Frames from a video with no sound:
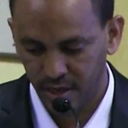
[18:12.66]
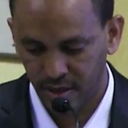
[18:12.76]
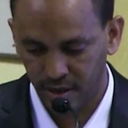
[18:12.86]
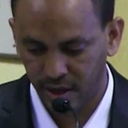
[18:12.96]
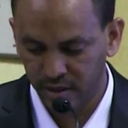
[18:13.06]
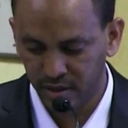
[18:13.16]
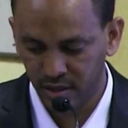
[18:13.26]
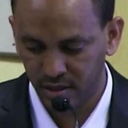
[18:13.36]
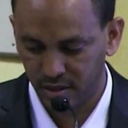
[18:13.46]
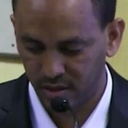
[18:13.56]
In line to
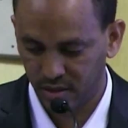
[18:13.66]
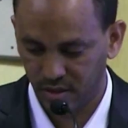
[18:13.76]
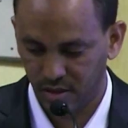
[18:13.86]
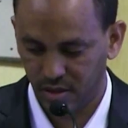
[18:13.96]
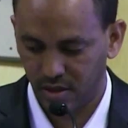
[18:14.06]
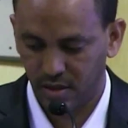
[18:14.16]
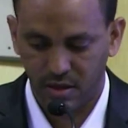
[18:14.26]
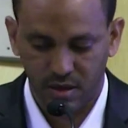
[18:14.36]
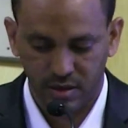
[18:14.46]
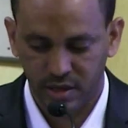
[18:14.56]
this
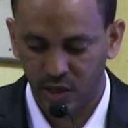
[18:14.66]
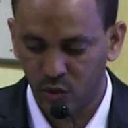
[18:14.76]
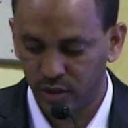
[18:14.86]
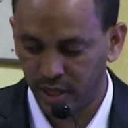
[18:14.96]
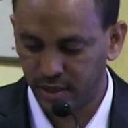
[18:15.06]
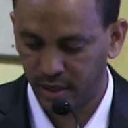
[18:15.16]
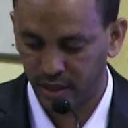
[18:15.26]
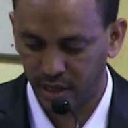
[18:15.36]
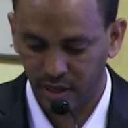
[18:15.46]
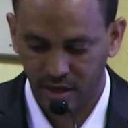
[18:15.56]
study conducted in
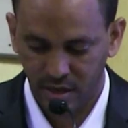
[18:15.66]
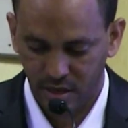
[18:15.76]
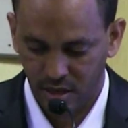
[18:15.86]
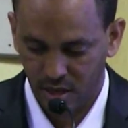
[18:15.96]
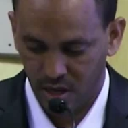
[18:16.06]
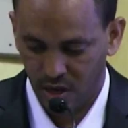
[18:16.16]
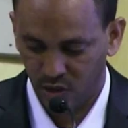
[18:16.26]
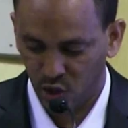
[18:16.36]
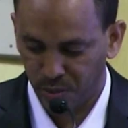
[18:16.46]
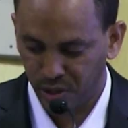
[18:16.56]
Kenya,
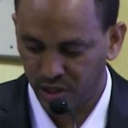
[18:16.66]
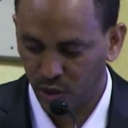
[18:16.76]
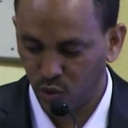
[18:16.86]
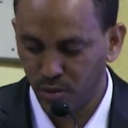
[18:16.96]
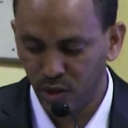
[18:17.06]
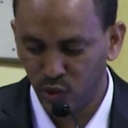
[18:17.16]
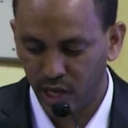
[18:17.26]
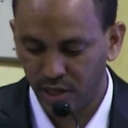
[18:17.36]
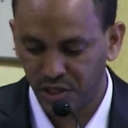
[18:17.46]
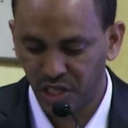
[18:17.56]
also reports that women with
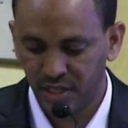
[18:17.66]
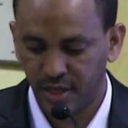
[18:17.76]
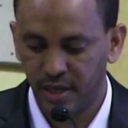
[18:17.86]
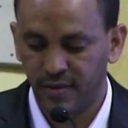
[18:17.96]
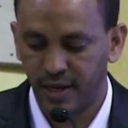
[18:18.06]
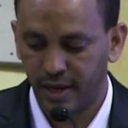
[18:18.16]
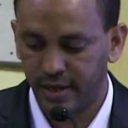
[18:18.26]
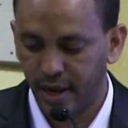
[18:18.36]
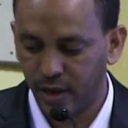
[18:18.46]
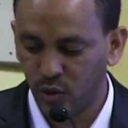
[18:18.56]
higher educational level had
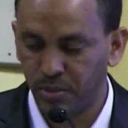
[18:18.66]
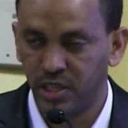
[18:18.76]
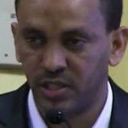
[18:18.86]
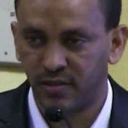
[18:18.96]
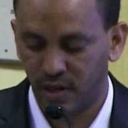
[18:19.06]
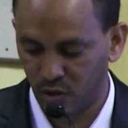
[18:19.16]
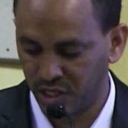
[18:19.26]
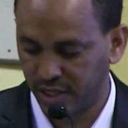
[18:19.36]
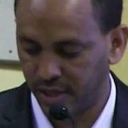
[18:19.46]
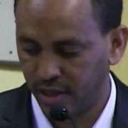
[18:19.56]
higher comprehensive knowledge
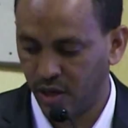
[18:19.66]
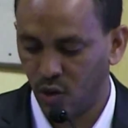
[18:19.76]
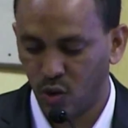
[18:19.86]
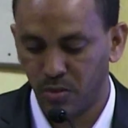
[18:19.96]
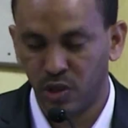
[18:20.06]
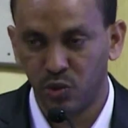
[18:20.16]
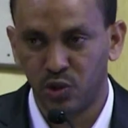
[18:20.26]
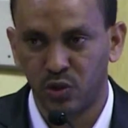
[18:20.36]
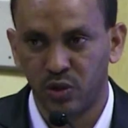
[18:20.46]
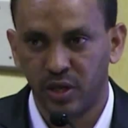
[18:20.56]
than women with
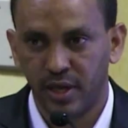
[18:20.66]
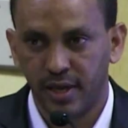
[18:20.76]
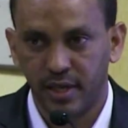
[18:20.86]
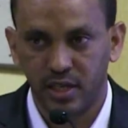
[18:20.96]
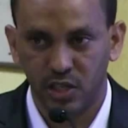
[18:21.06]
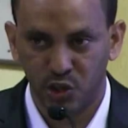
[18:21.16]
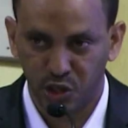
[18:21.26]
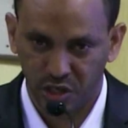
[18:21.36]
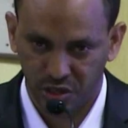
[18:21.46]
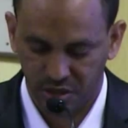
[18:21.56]
no
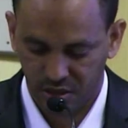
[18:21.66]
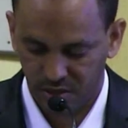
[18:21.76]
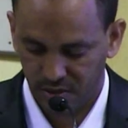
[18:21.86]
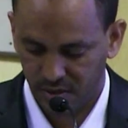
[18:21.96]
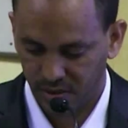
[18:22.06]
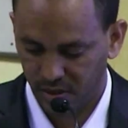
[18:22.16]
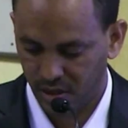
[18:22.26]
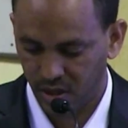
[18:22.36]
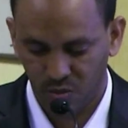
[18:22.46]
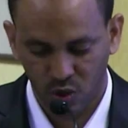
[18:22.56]
education.
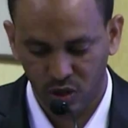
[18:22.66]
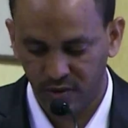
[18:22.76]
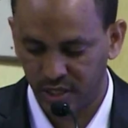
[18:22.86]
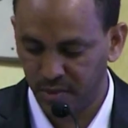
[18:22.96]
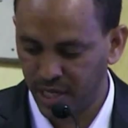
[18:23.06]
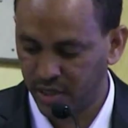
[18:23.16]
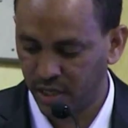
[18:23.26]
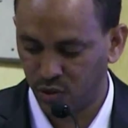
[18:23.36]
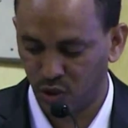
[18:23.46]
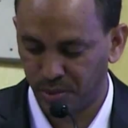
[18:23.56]
Moreover, similar
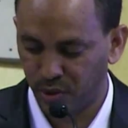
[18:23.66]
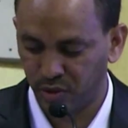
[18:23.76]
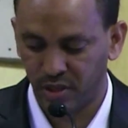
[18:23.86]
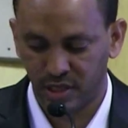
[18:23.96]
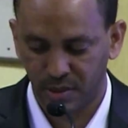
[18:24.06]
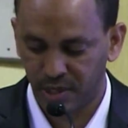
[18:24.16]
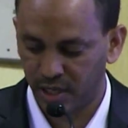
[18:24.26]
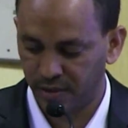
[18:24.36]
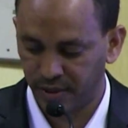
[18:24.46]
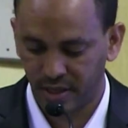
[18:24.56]
studies were reported in
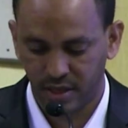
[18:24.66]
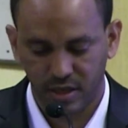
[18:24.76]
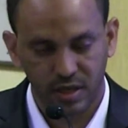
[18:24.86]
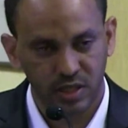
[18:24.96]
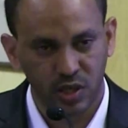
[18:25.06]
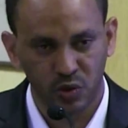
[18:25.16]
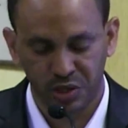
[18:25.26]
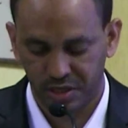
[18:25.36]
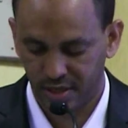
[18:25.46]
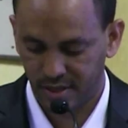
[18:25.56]
Sub-Saharan Africa, South
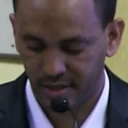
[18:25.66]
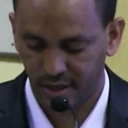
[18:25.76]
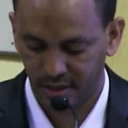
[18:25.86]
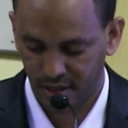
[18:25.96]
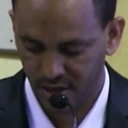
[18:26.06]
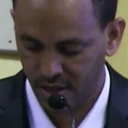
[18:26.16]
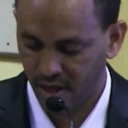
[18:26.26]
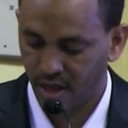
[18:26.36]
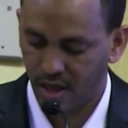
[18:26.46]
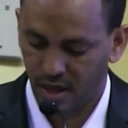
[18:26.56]
Asia, and
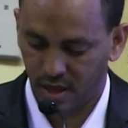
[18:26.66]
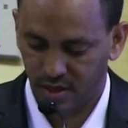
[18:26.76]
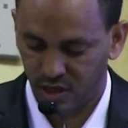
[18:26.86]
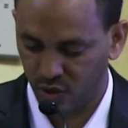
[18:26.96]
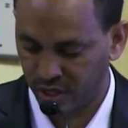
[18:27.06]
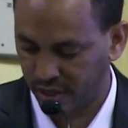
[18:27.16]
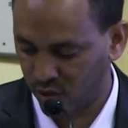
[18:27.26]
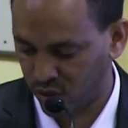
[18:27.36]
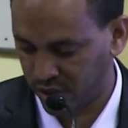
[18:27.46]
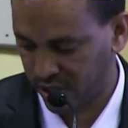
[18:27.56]
South and
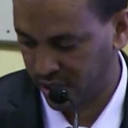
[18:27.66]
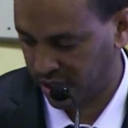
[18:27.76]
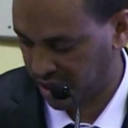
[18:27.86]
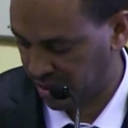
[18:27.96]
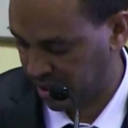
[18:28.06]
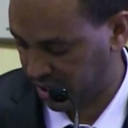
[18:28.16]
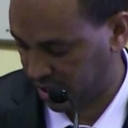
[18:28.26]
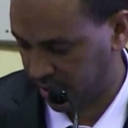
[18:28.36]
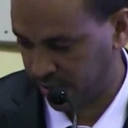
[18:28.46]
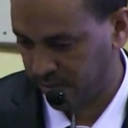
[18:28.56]
North America.